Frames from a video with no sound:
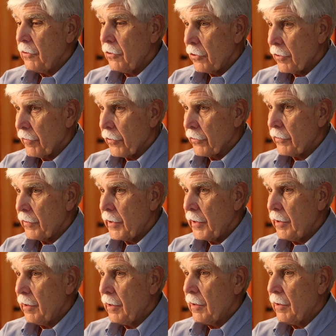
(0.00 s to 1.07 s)

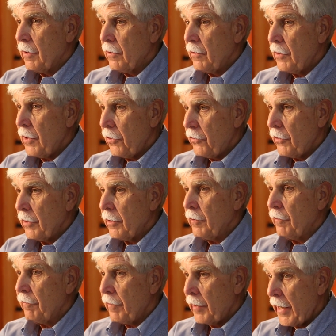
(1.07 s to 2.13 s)
University teaching
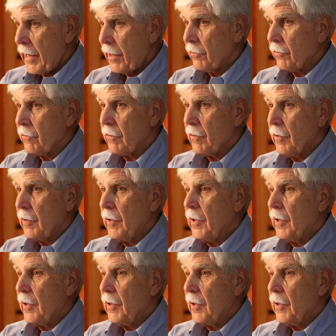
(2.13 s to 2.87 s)
finance.